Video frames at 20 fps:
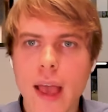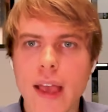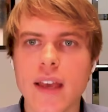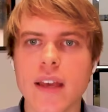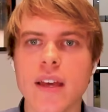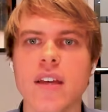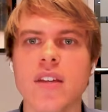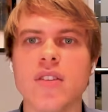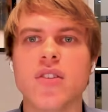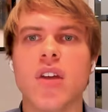
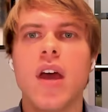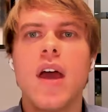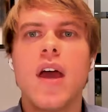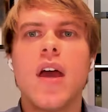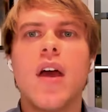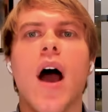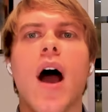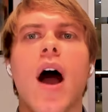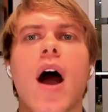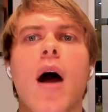is
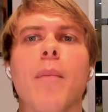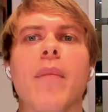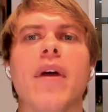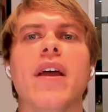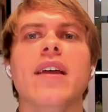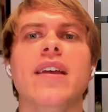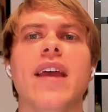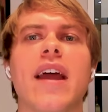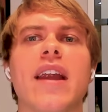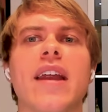
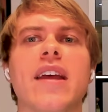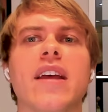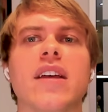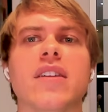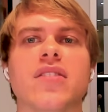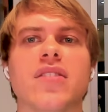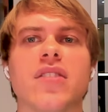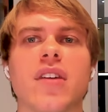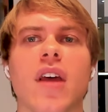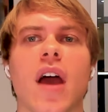um, getting
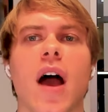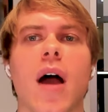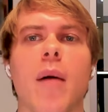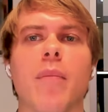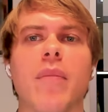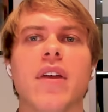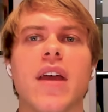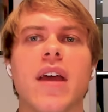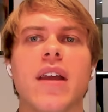us um,